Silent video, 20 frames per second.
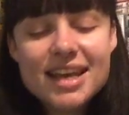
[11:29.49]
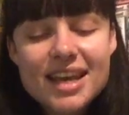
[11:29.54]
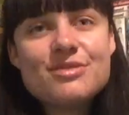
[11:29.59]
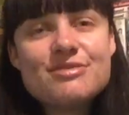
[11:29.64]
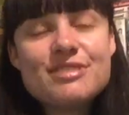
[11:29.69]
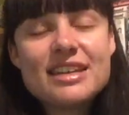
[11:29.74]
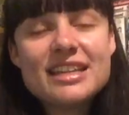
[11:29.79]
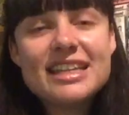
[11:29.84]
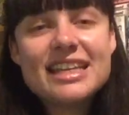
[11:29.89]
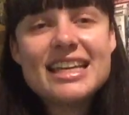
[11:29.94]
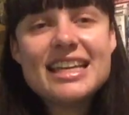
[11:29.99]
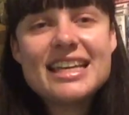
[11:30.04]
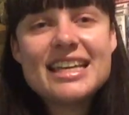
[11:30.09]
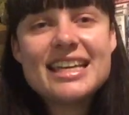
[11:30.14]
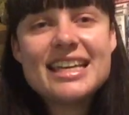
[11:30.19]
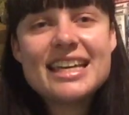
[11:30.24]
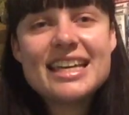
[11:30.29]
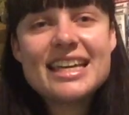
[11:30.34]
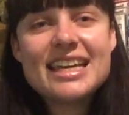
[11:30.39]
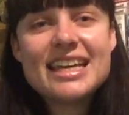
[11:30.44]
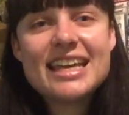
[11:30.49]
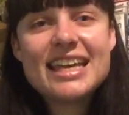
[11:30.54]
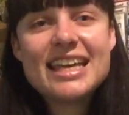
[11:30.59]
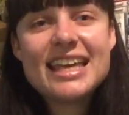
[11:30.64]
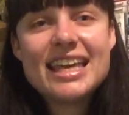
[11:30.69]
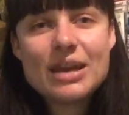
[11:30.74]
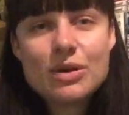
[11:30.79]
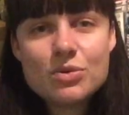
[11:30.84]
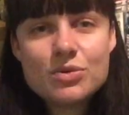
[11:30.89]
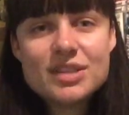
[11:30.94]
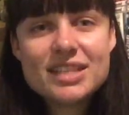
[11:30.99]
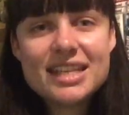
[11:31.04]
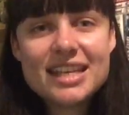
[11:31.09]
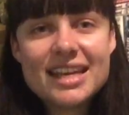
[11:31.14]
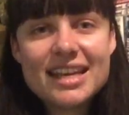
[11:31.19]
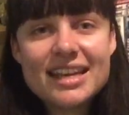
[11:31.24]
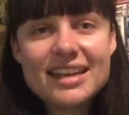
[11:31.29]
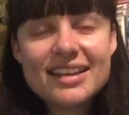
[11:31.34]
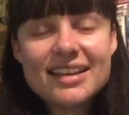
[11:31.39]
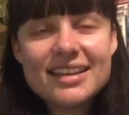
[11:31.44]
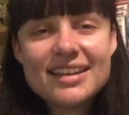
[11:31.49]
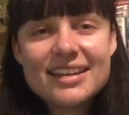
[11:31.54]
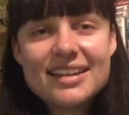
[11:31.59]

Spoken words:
Feeling guilty